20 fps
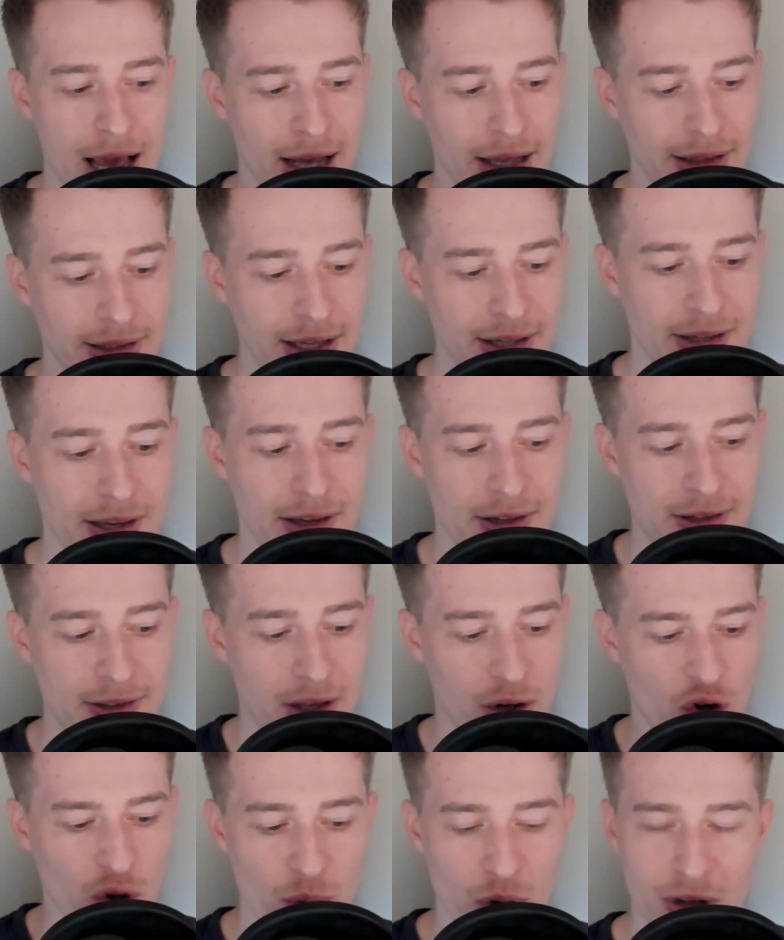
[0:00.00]
This is the
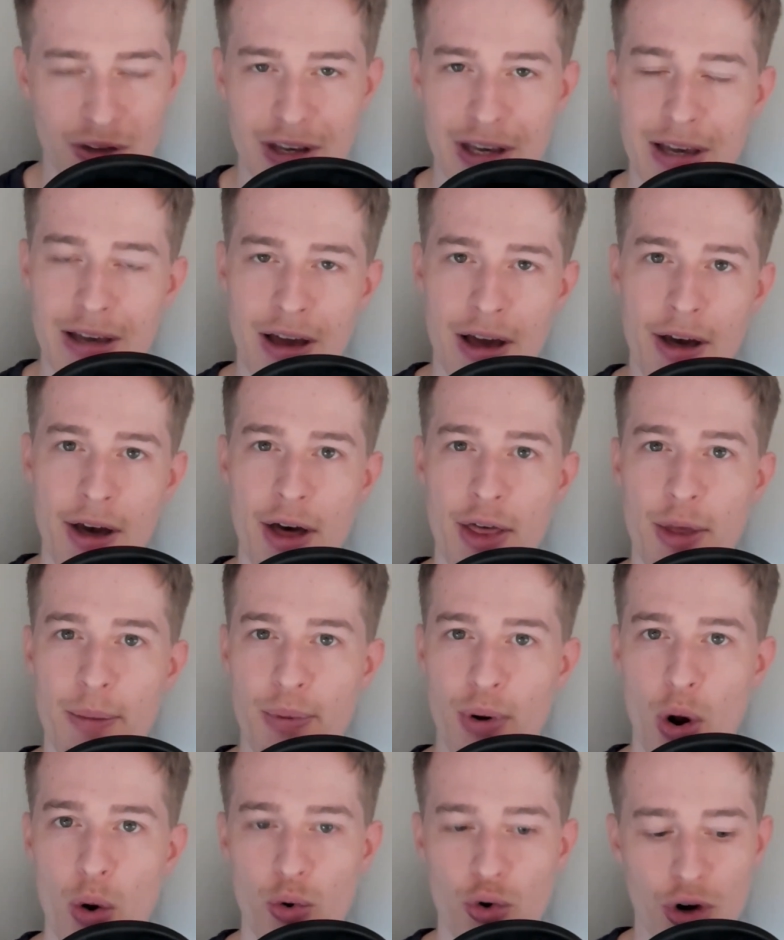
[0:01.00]
community, the
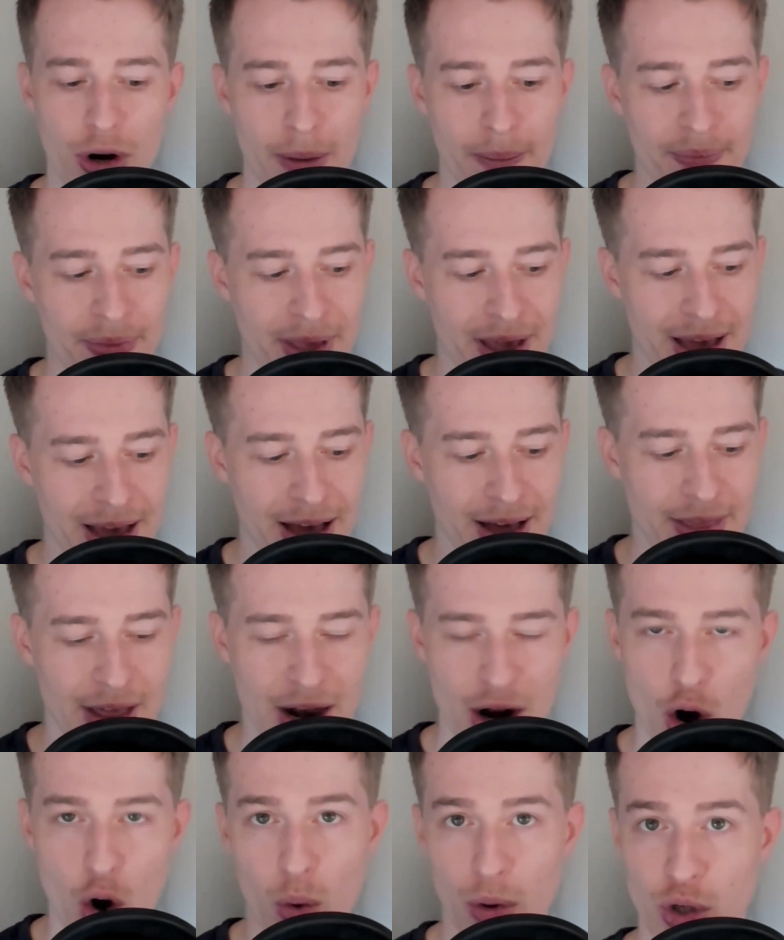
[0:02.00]
program that I
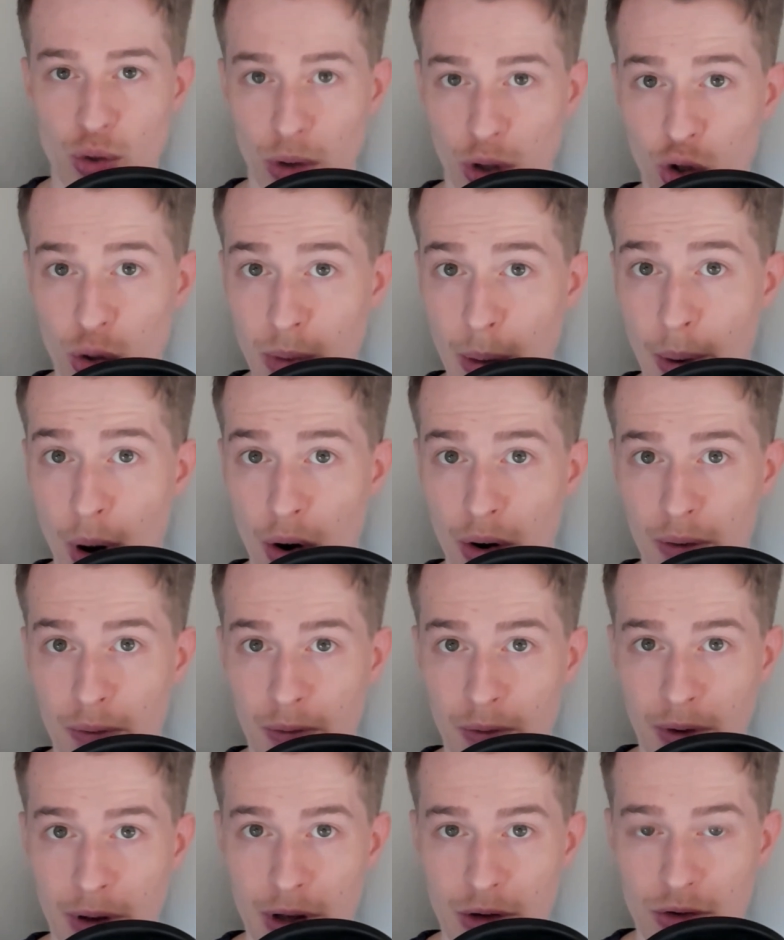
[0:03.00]
always wanted to be part of.
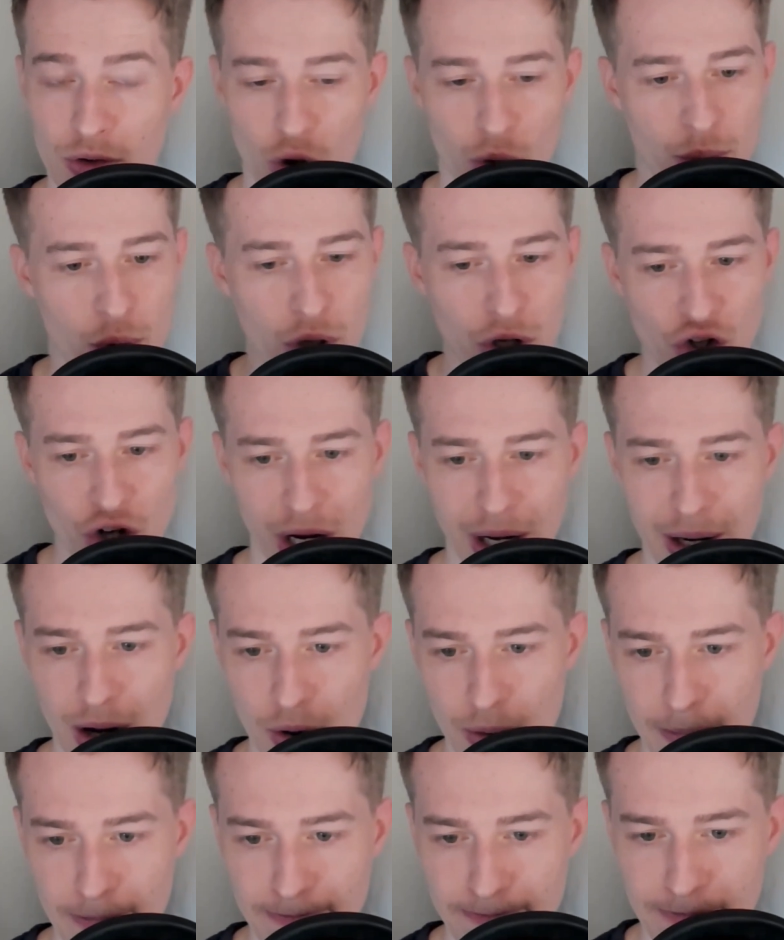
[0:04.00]
So you can check it out,
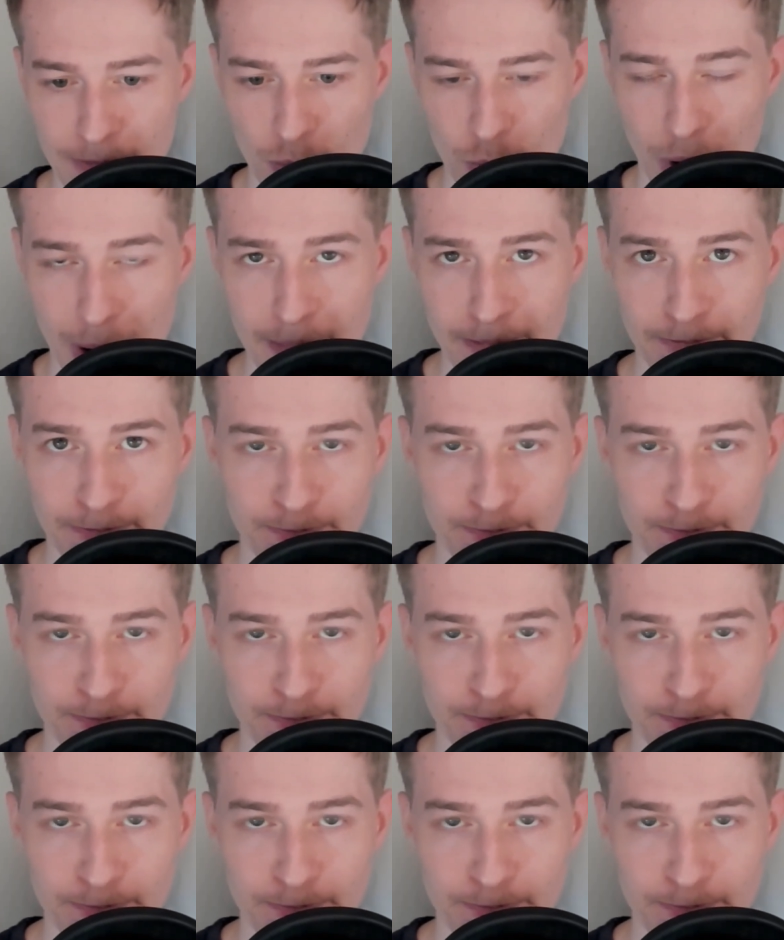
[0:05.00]
right?